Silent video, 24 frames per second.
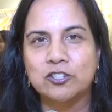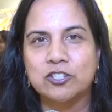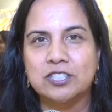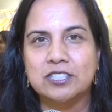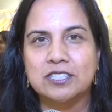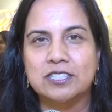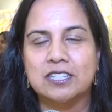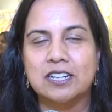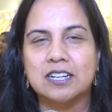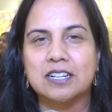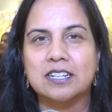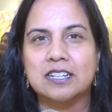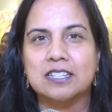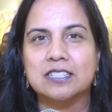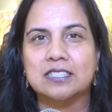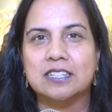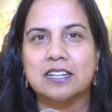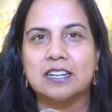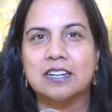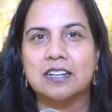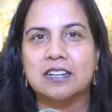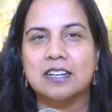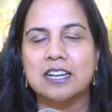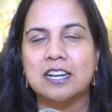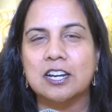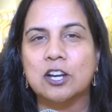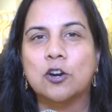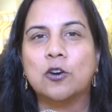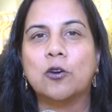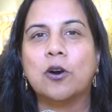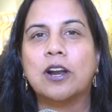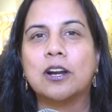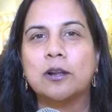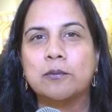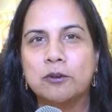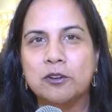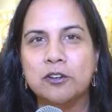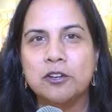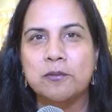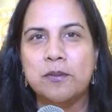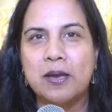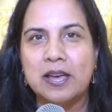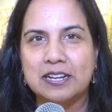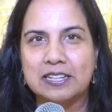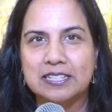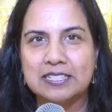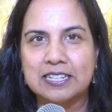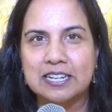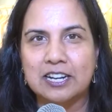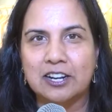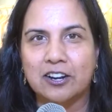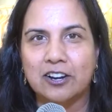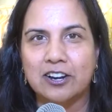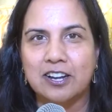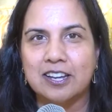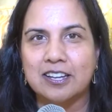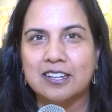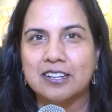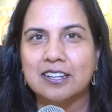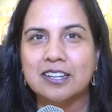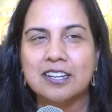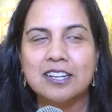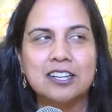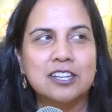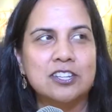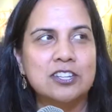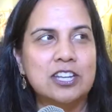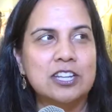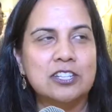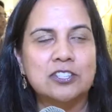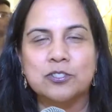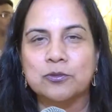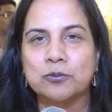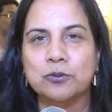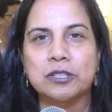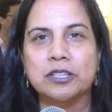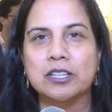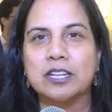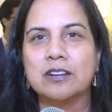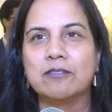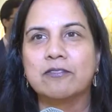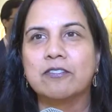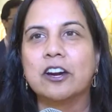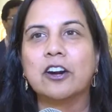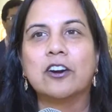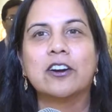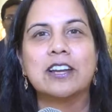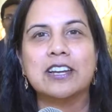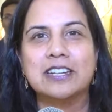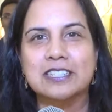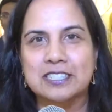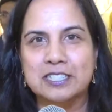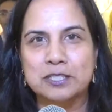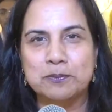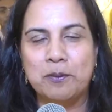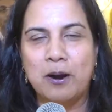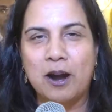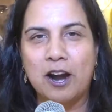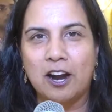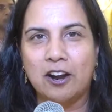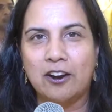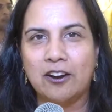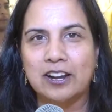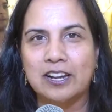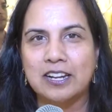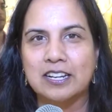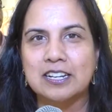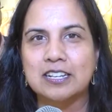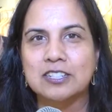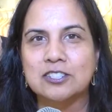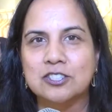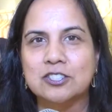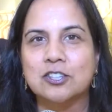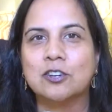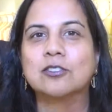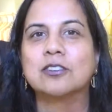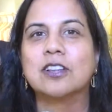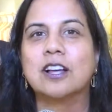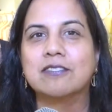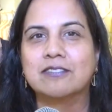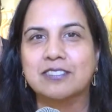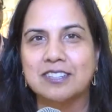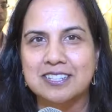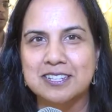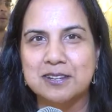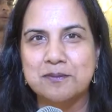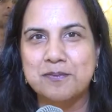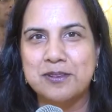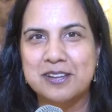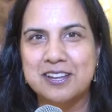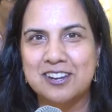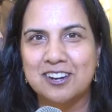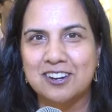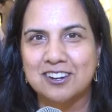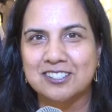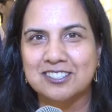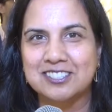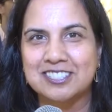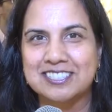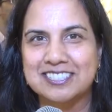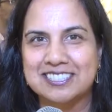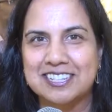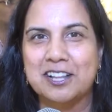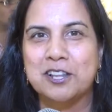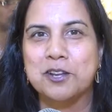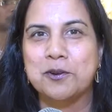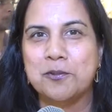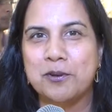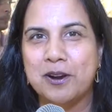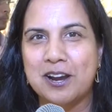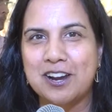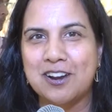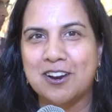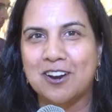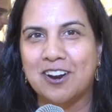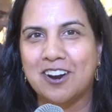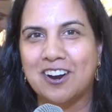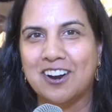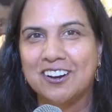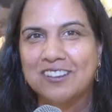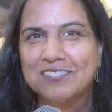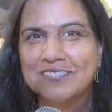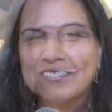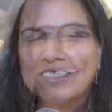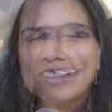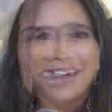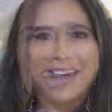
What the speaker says: she's done as an incredible humanitarian, it's really very inspiring, and it's so lovely to be here to celebrate her.